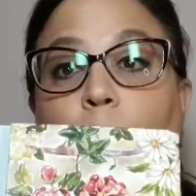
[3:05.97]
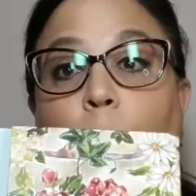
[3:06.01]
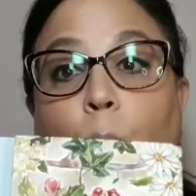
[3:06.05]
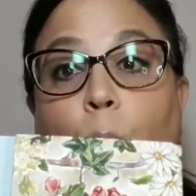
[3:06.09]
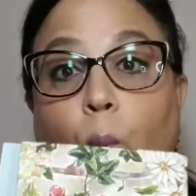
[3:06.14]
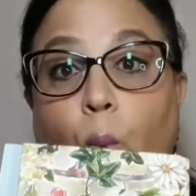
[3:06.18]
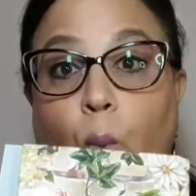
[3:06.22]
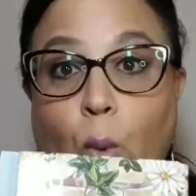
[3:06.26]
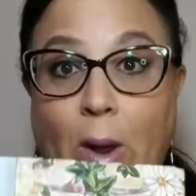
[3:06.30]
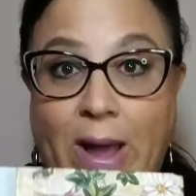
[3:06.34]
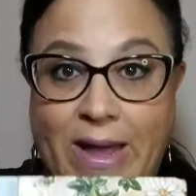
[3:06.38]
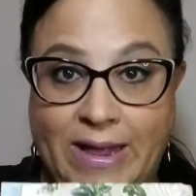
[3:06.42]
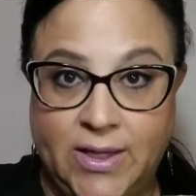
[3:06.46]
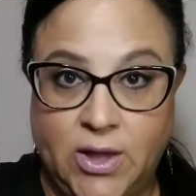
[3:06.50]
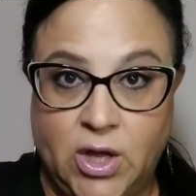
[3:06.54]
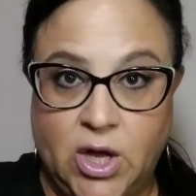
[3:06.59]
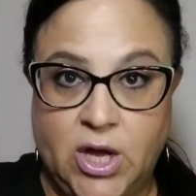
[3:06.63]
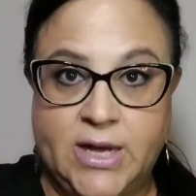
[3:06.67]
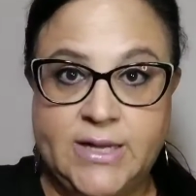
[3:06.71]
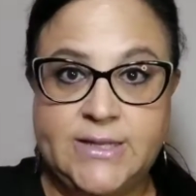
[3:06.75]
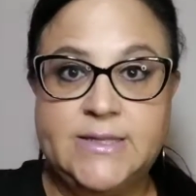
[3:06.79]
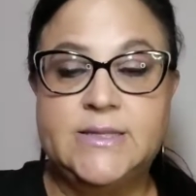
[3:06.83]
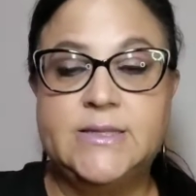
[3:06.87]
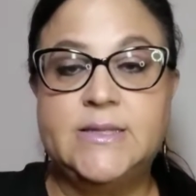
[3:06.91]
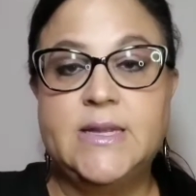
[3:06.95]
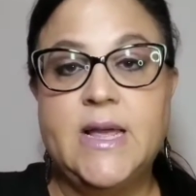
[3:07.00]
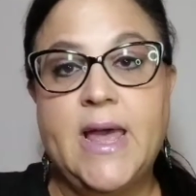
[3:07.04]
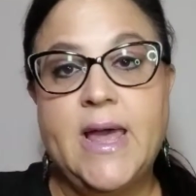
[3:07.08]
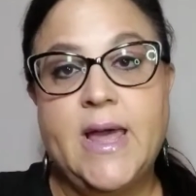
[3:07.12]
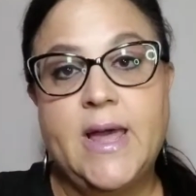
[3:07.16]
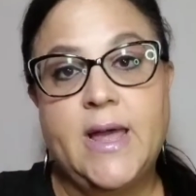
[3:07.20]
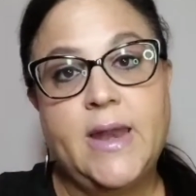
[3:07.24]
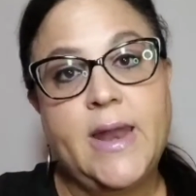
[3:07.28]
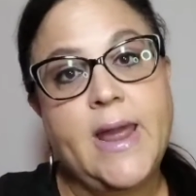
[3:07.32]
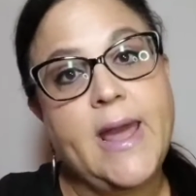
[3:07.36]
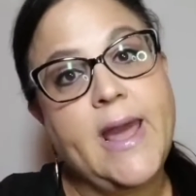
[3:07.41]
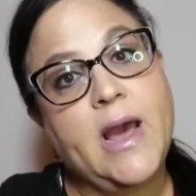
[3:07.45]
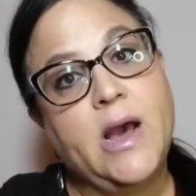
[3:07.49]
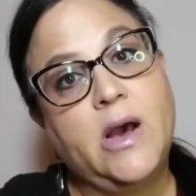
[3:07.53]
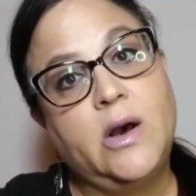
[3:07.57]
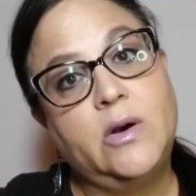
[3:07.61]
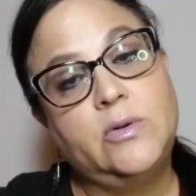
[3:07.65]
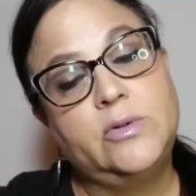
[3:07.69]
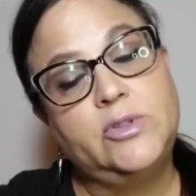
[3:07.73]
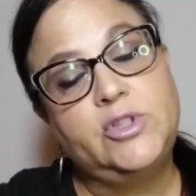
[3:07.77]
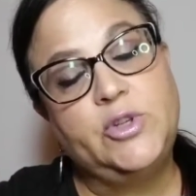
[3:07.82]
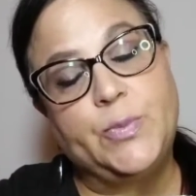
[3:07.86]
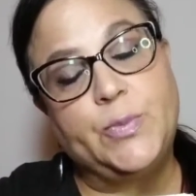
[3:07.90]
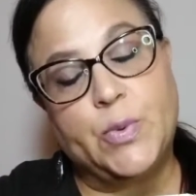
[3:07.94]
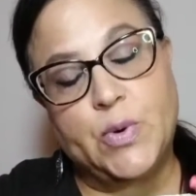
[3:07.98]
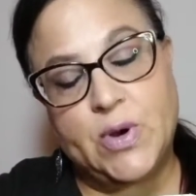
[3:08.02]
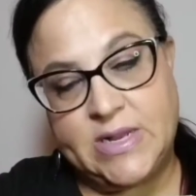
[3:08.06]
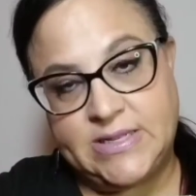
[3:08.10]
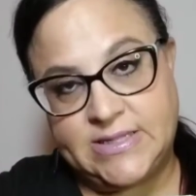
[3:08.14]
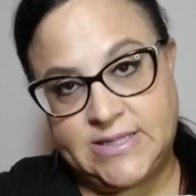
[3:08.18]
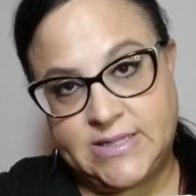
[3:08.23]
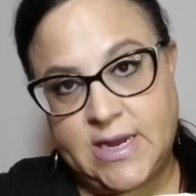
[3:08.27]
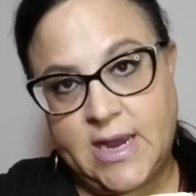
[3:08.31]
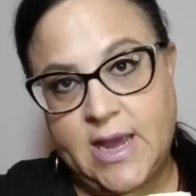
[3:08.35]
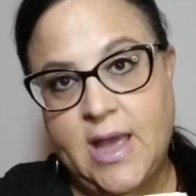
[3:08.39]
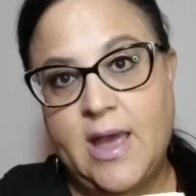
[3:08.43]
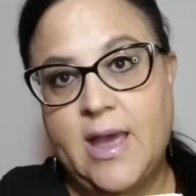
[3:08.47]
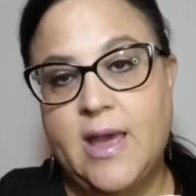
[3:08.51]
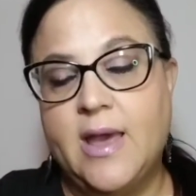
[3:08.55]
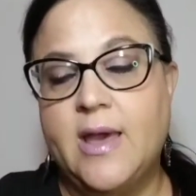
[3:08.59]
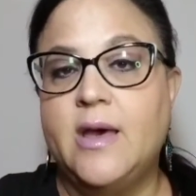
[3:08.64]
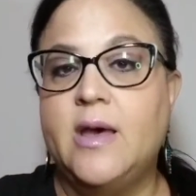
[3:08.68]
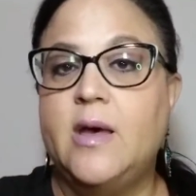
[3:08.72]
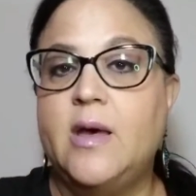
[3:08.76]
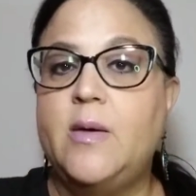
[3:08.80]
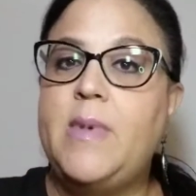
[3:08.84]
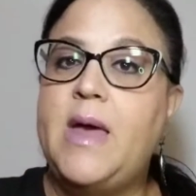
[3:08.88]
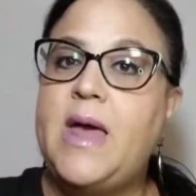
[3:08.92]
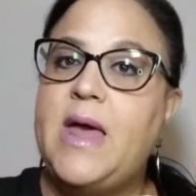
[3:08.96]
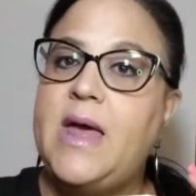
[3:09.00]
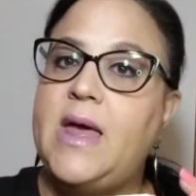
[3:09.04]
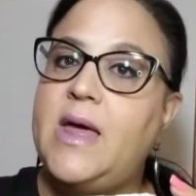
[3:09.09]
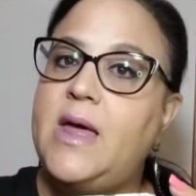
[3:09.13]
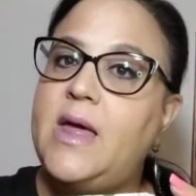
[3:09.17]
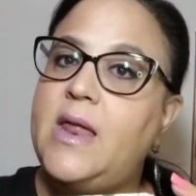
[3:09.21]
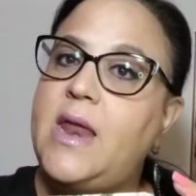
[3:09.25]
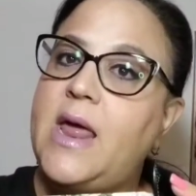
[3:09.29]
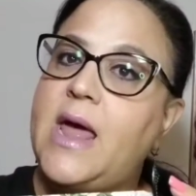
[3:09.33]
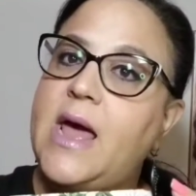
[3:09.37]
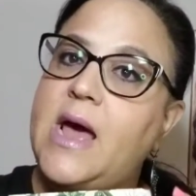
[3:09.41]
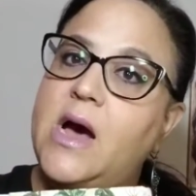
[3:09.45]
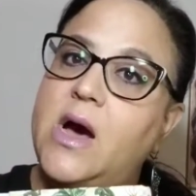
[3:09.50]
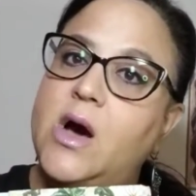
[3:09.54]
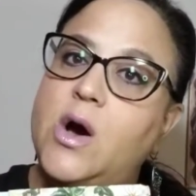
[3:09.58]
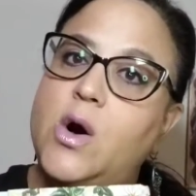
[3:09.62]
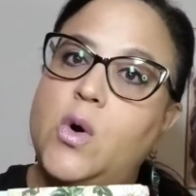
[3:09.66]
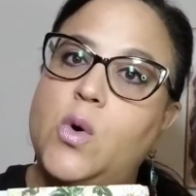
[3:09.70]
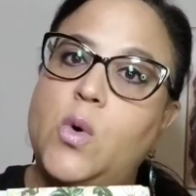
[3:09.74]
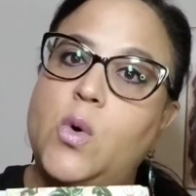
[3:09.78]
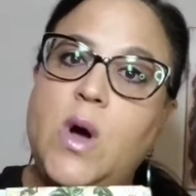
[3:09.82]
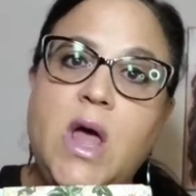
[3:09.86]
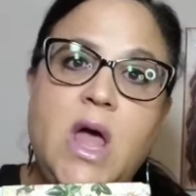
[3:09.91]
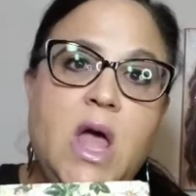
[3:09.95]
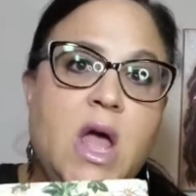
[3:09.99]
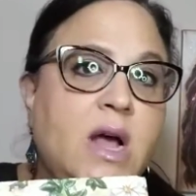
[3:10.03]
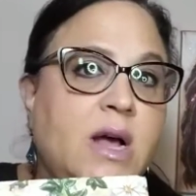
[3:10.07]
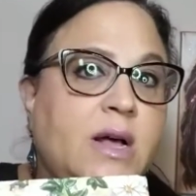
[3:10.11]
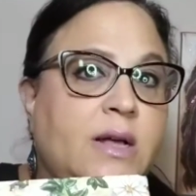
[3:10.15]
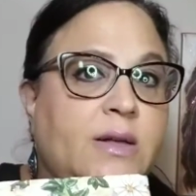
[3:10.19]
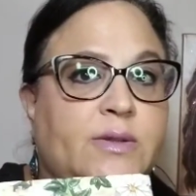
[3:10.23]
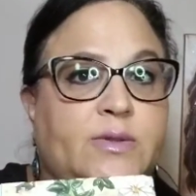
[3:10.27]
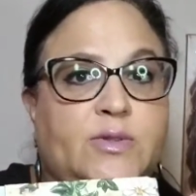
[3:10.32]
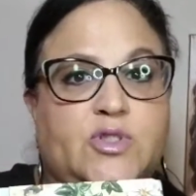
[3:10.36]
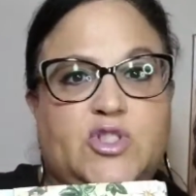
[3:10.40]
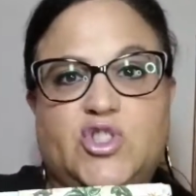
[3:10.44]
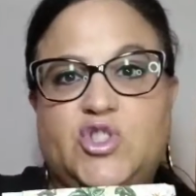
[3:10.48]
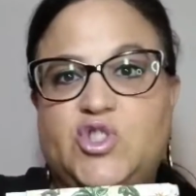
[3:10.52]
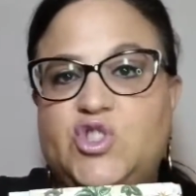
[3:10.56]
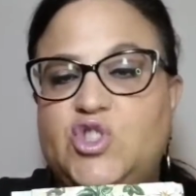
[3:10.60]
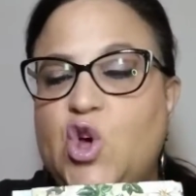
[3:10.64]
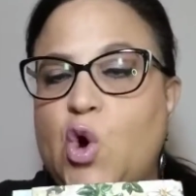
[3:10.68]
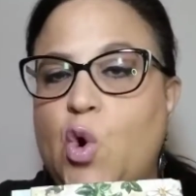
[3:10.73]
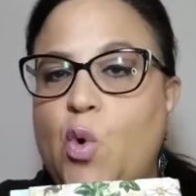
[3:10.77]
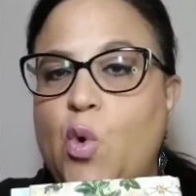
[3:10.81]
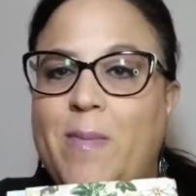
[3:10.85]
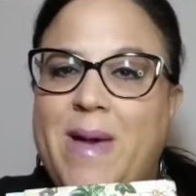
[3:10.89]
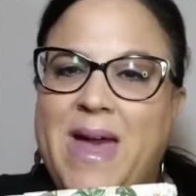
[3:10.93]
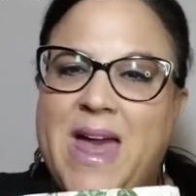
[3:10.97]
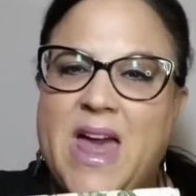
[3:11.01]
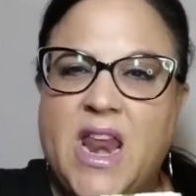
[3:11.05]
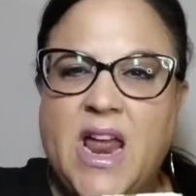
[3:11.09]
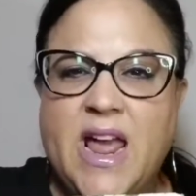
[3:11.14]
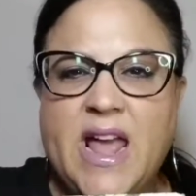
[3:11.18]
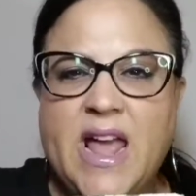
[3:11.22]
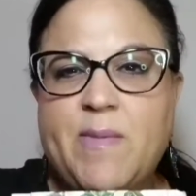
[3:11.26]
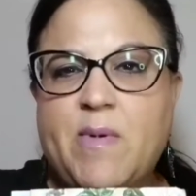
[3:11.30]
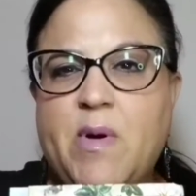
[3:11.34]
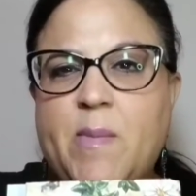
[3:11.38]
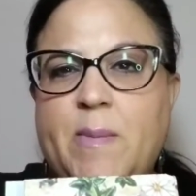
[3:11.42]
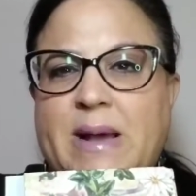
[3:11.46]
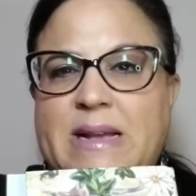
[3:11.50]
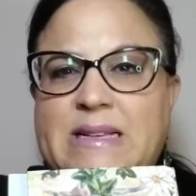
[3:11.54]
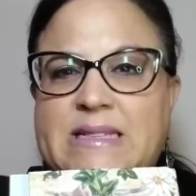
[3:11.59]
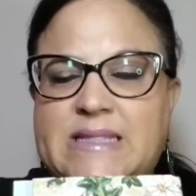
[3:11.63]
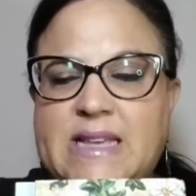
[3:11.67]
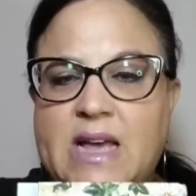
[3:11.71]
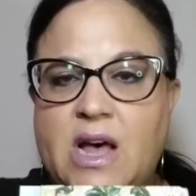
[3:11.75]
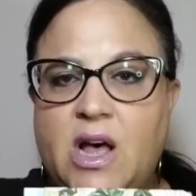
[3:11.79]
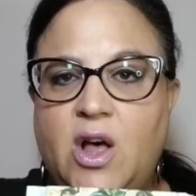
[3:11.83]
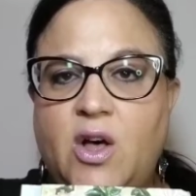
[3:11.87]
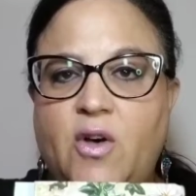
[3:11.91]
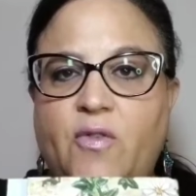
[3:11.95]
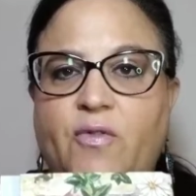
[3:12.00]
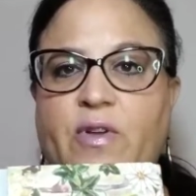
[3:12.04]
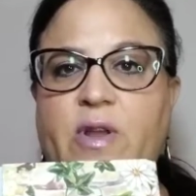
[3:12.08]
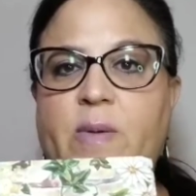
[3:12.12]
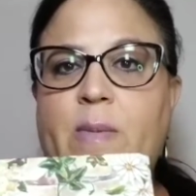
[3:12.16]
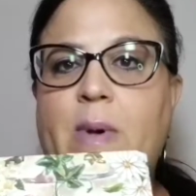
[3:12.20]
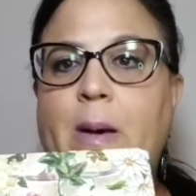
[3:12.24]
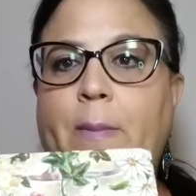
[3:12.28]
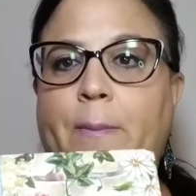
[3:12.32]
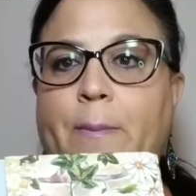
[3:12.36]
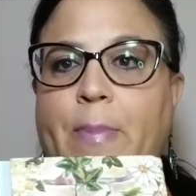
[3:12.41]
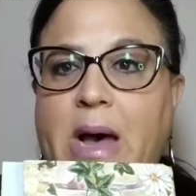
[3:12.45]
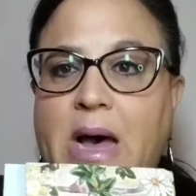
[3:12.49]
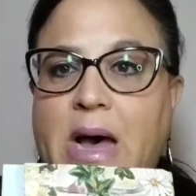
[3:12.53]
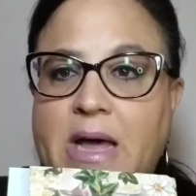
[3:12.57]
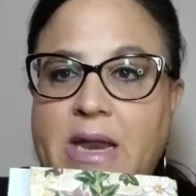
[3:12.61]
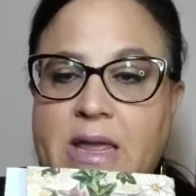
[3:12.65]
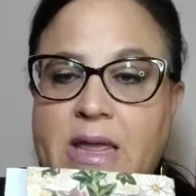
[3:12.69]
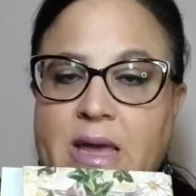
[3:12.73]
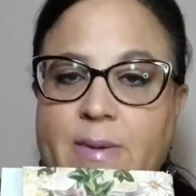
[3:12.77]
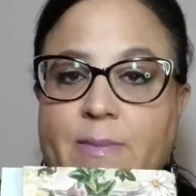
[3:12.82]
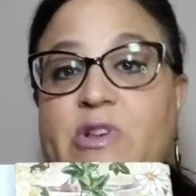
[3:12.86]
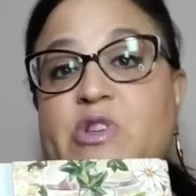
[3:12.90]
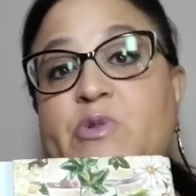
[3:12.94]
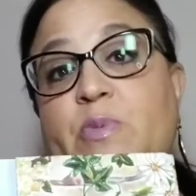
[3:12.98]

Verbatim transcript: weight loss and how depressed I am and how so mad I am at myself and about body image.